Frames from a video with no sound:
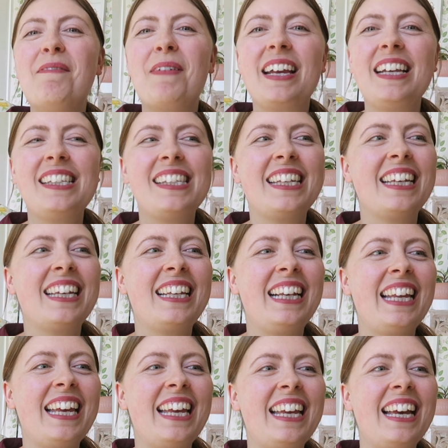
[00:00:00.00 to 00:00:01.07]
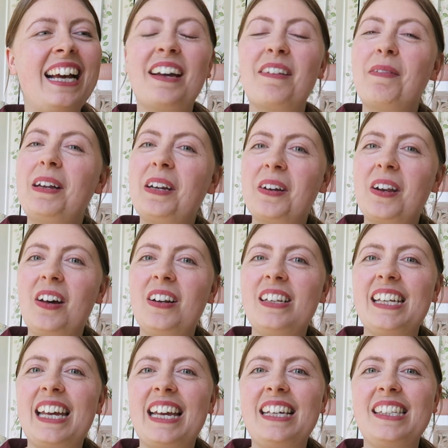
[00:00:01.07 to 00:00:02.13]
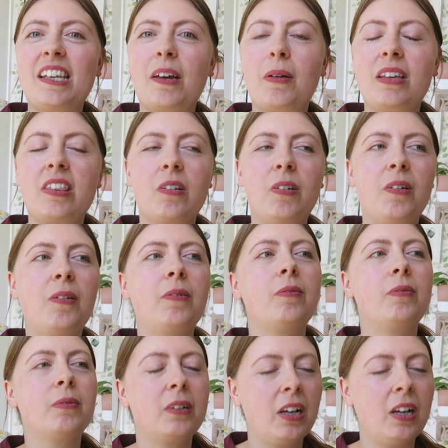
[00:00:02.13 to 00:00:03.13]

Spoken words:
Basically, I went on holiday, so I thought,